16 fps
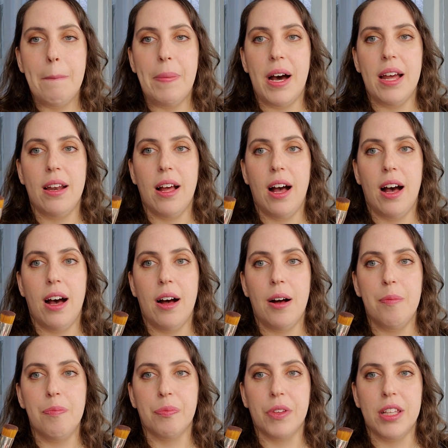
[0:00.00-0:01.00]
But
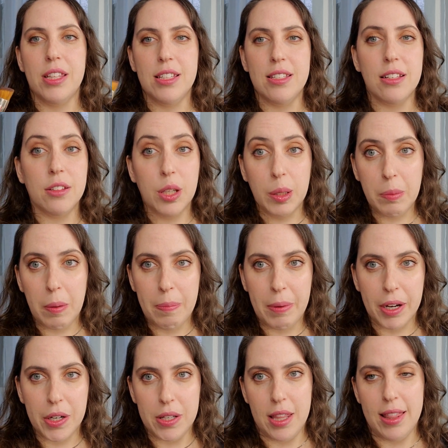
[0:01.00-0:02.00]
um, this is a little bit
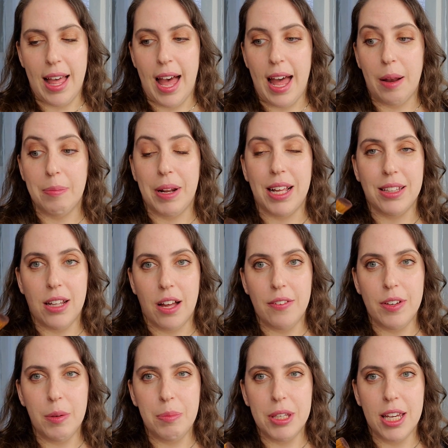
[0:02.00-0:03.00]
bigger than that. But I
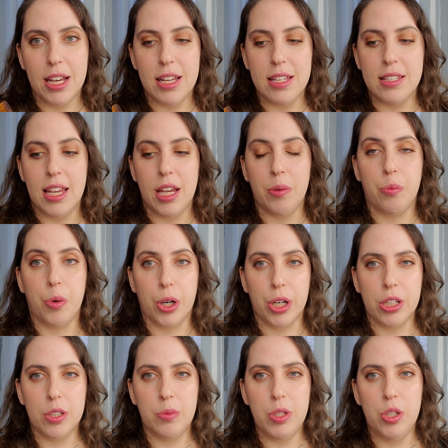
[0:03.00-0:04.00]
love it because it
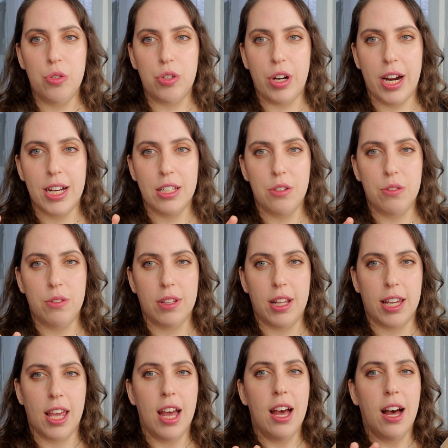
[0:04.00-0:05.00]
works when you try and use
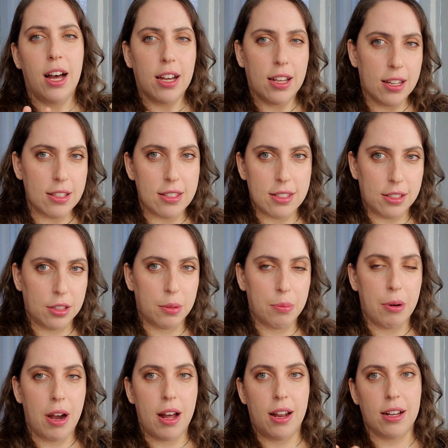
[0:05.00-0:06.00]
like a concealer
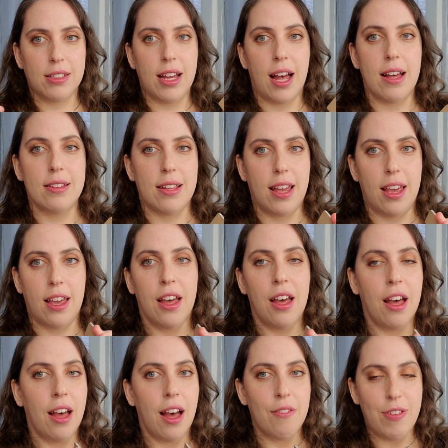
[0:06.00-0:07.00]
product as a
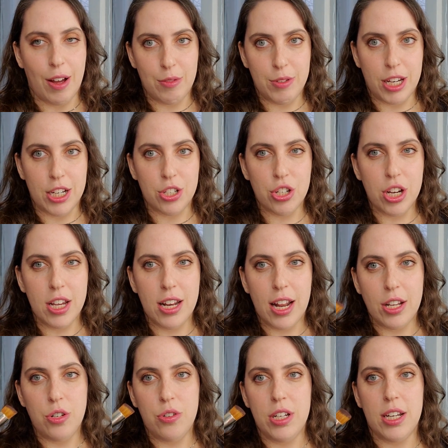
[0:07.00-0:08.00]
foundation
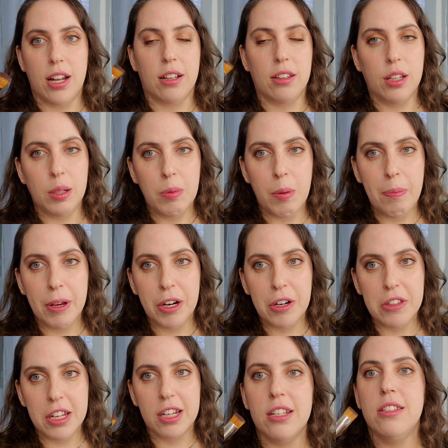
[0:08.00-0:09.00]
and you need a little bit
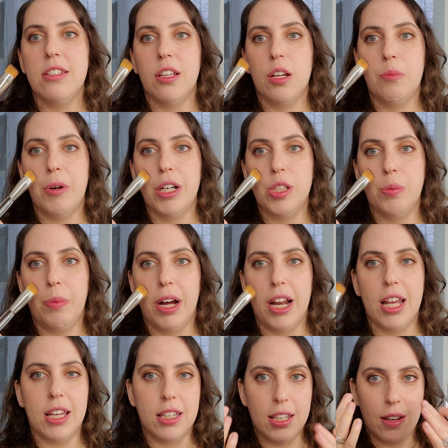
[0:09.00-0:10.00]
bigger concealer brush,
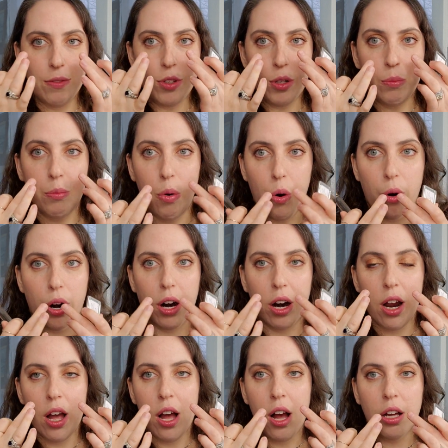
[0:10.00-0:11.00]
but it gives you
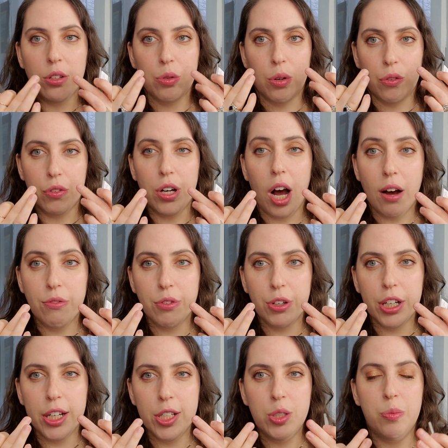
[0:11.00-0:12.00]
more sort of
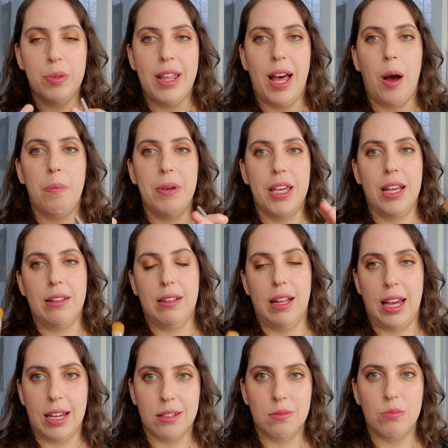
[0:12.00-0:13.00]
coverage without being
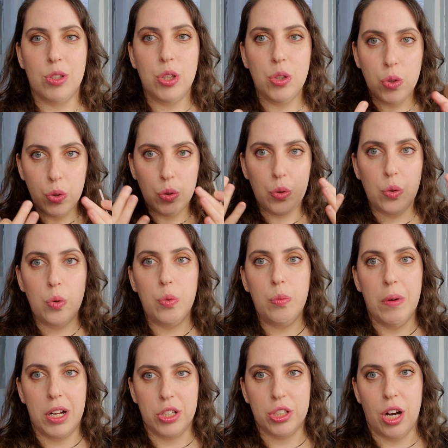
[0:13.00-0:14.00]
like too
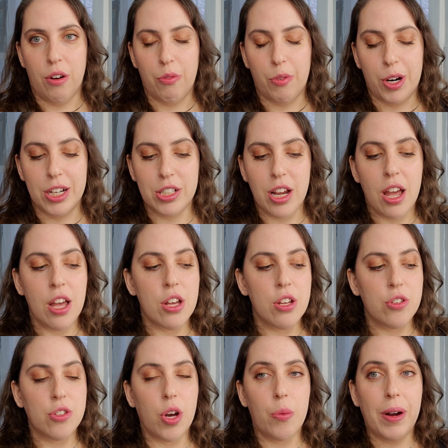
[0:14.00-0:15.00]
much coverage.
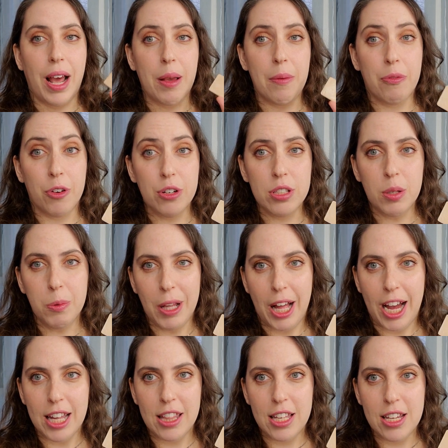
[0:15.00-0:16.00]
So when I first
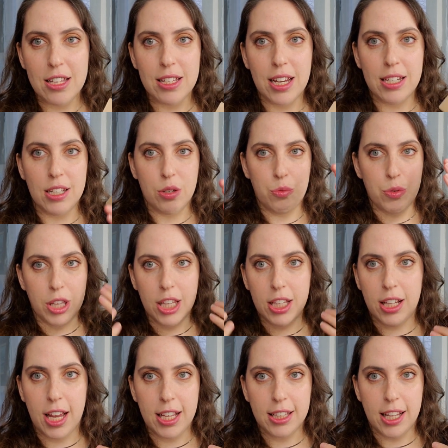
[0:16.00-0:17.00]
applied this, I did a really
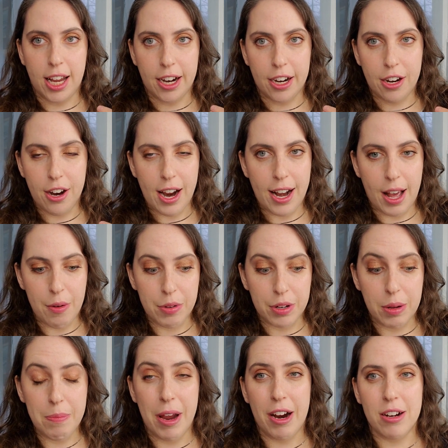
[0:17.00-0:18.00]
light layer and I
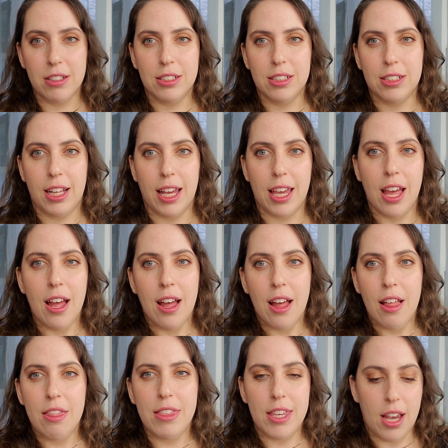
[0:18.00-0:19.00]
would compare it to like
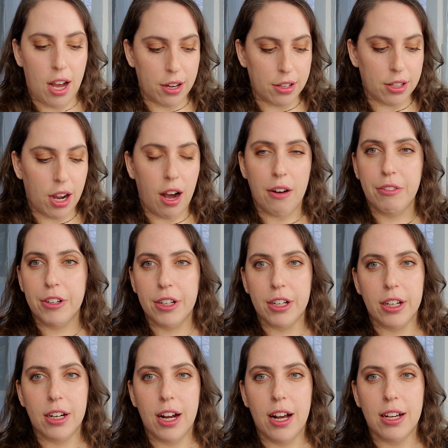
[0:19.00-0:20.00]
the
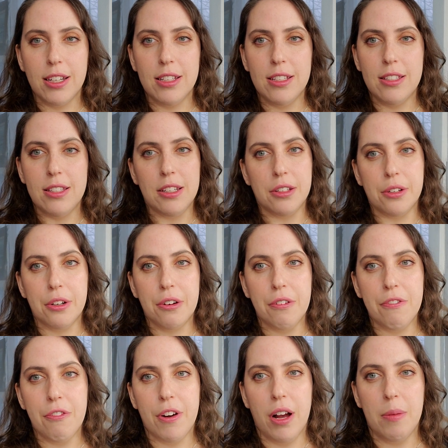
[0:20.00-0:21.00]
Uncover uh, concealer
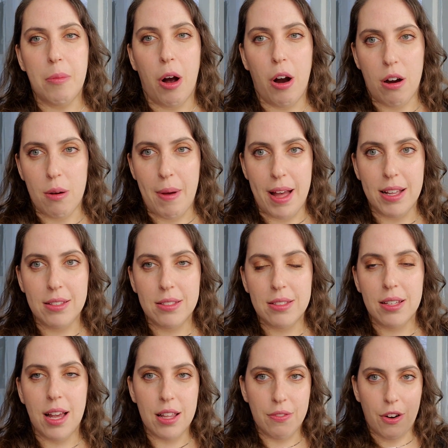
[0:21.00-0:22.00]
from
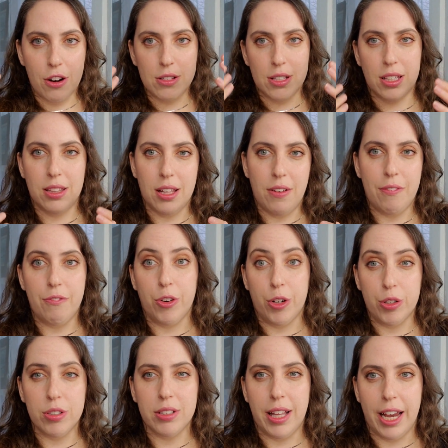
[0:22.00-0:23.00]
RMS as far as like the
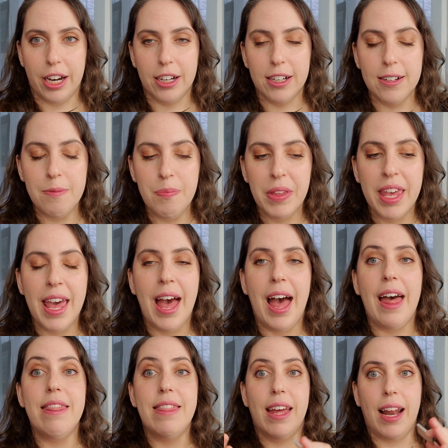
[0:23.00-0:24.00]
first layer
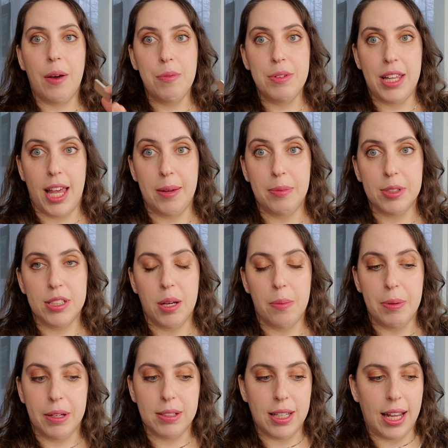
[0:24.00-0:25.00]
and then I was able to
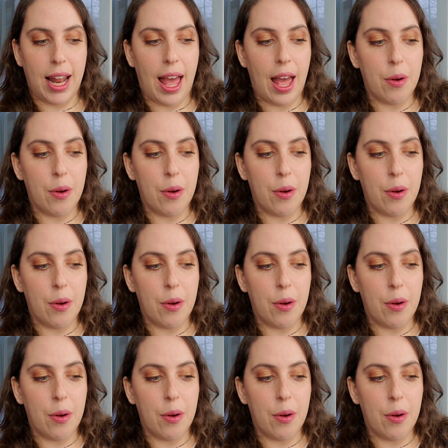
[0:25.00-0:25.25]
build it.